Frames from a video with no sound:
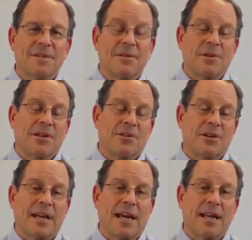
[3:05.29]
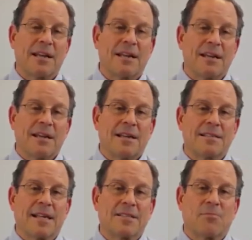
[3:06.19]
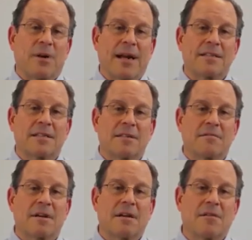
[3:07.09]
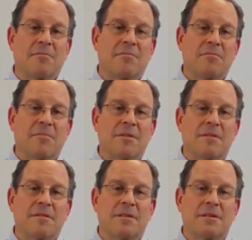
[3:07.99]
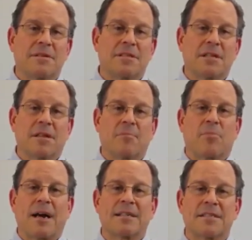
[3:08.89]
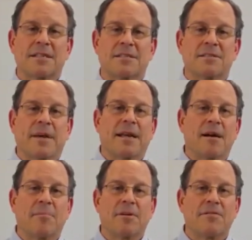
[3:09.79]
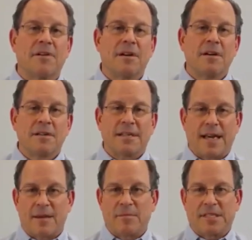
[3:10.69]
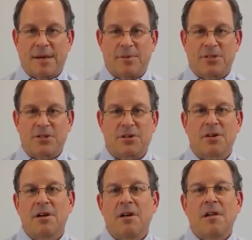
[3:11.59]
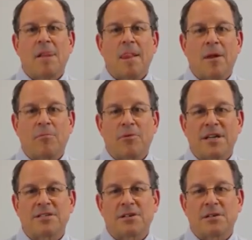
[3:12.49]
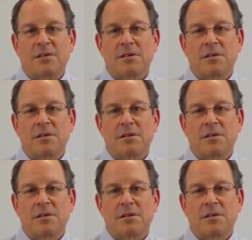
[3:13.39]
And when you look at it, it's not surprising. The sealing process is made up of time, temperature, and pressure.